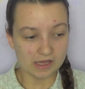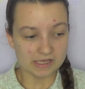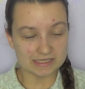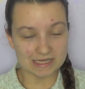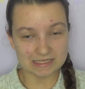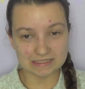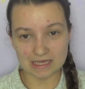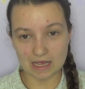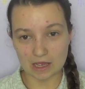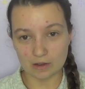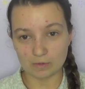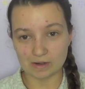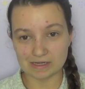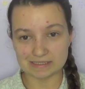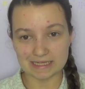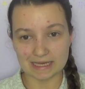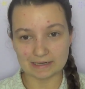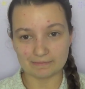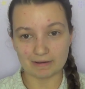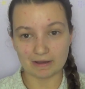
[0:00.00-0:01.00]
So that's how it
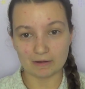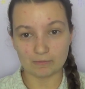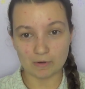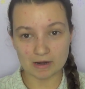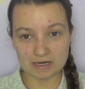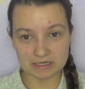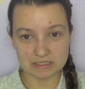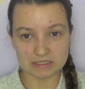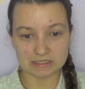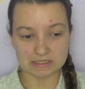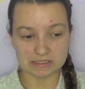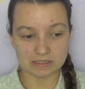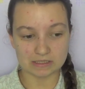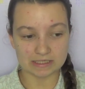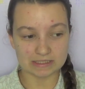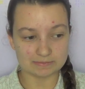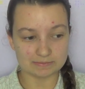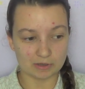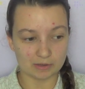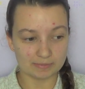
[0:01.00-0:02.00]
works. Anyway, I went into this
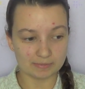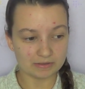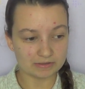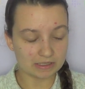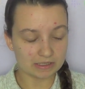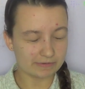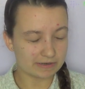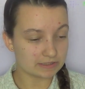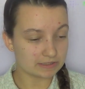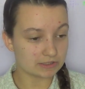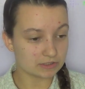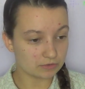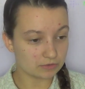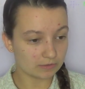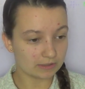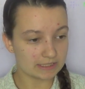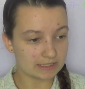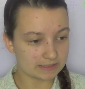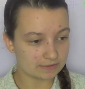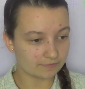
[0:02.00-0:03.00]
nice, smart building, went to the
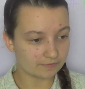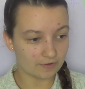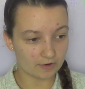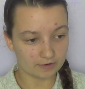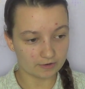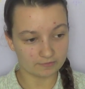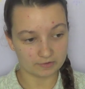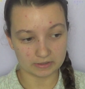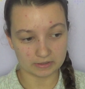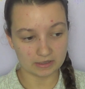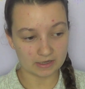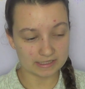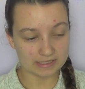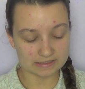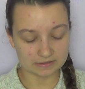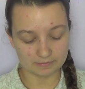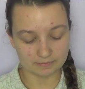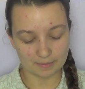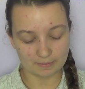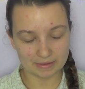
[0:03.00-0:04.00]
toilets. It was very, very
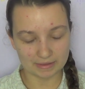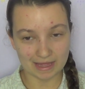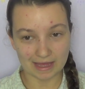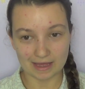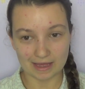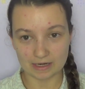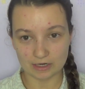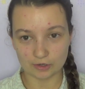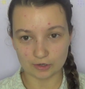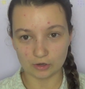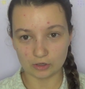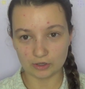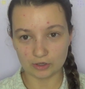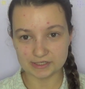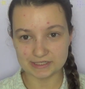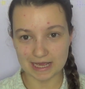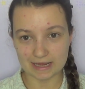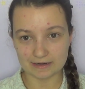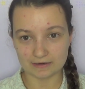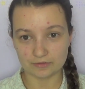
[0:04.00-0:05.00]
nice. I remember that. And I got
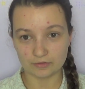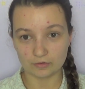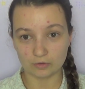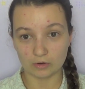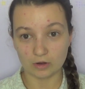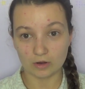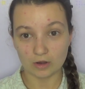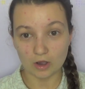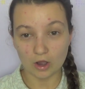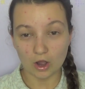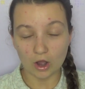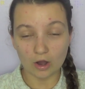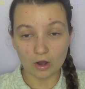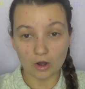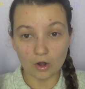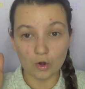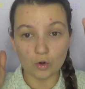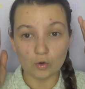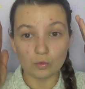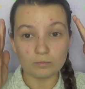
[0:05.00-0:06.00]
looked down and I thought,
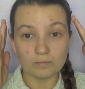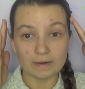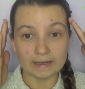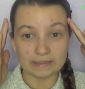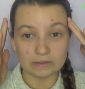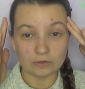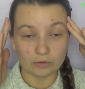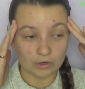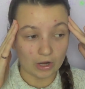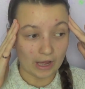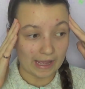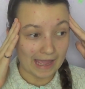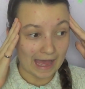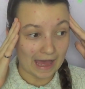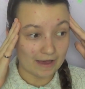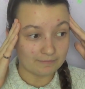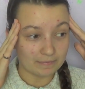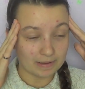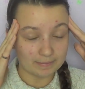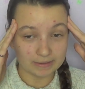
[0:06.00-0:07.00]
oh my God, I
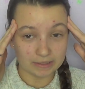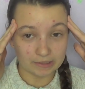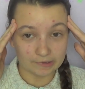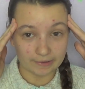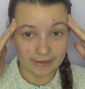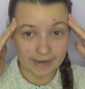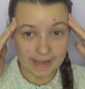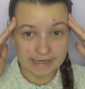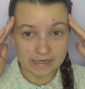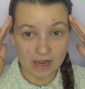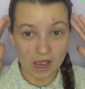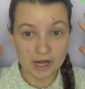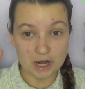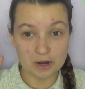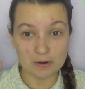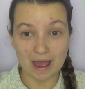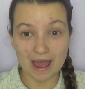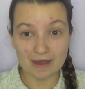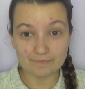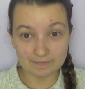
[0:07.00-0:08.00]
have my period. I
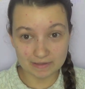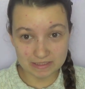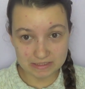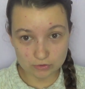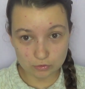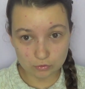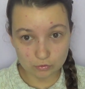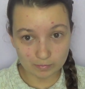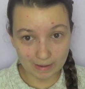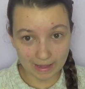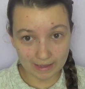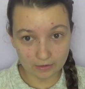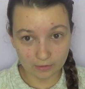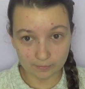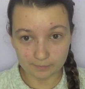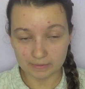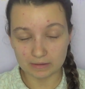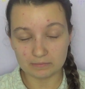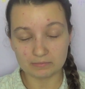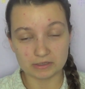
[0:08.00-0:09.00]
don't have my school bag
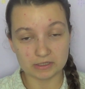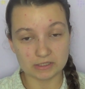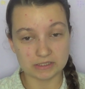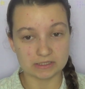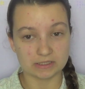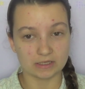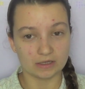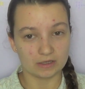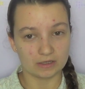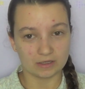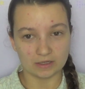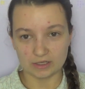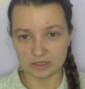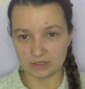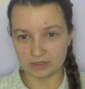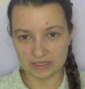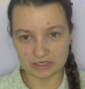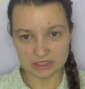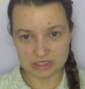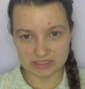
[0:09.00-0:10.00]
on me, because
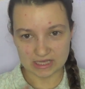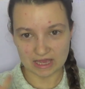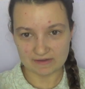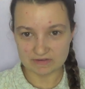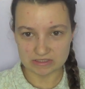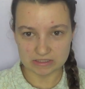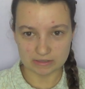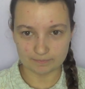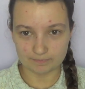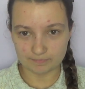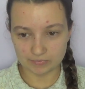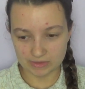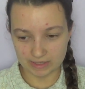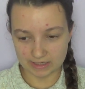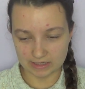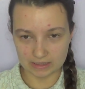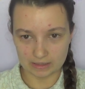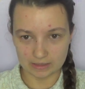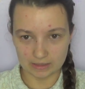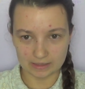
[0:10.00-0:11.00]
they just gave us a
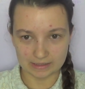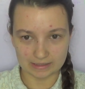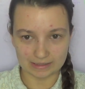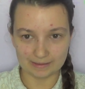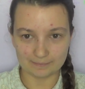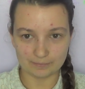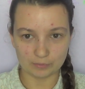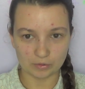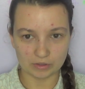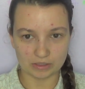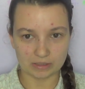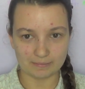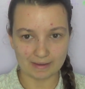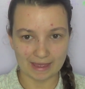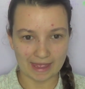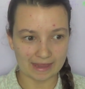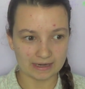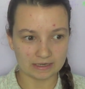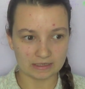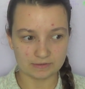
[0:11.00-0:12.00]
clipboard and a
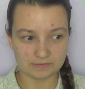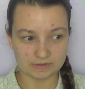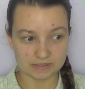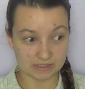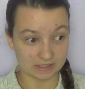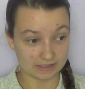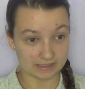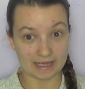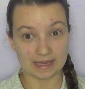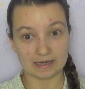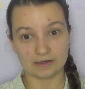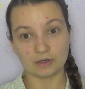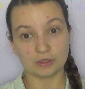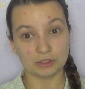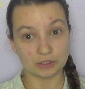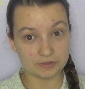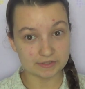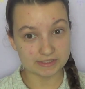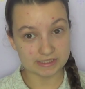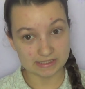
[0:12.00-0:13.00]
pen. It was, again, a
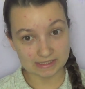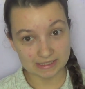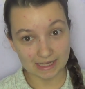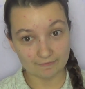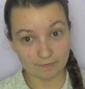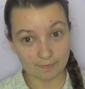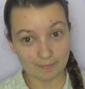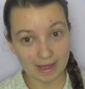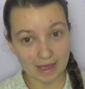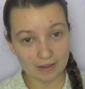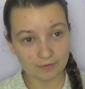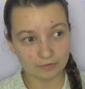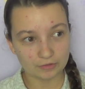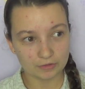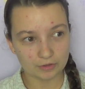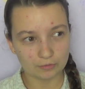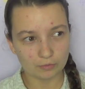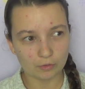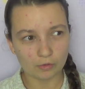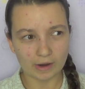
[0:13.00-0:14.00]
nuisance to have a bag with
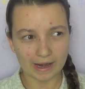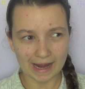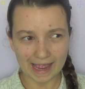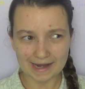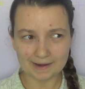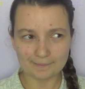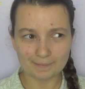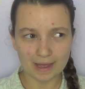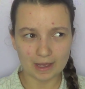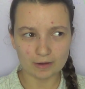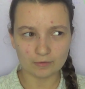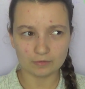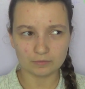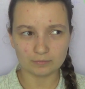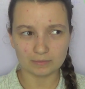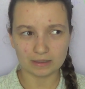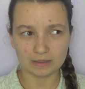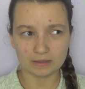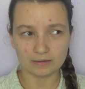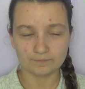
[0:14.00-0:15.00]
you. Or I had a bag with
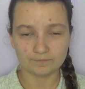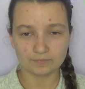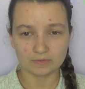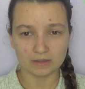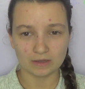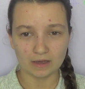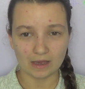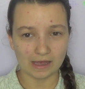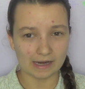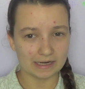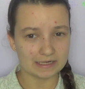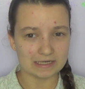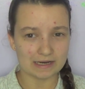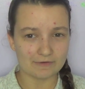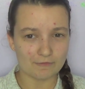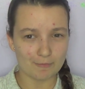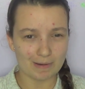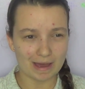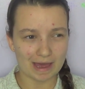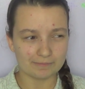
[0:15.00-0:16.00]
me and I didn't
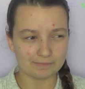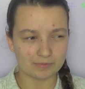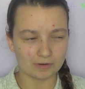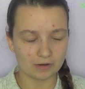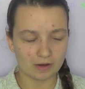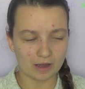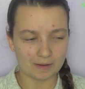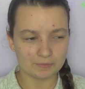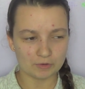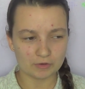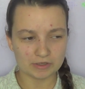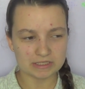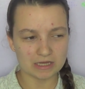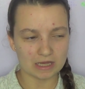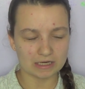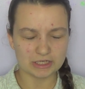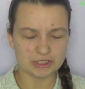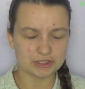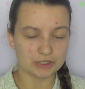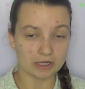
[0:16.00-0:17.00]
have a pad, but I'm not
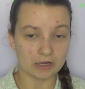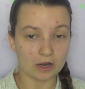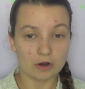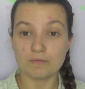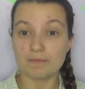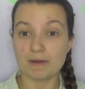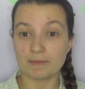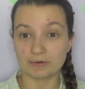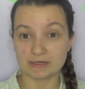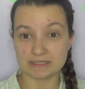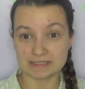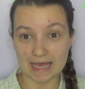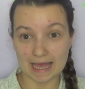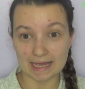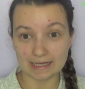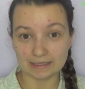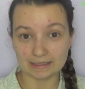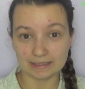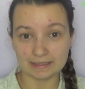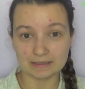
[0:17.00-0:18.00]
entirely sure. I can't remember
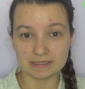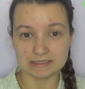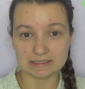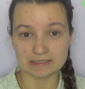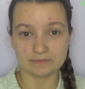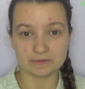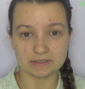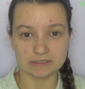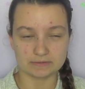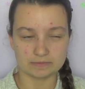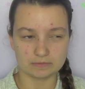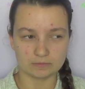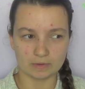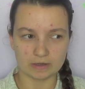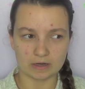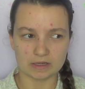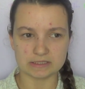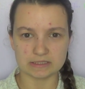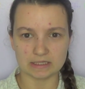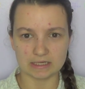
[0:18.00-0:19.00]
exactly, because it was
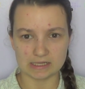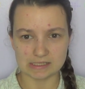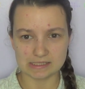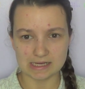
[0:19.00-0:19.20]
when I was near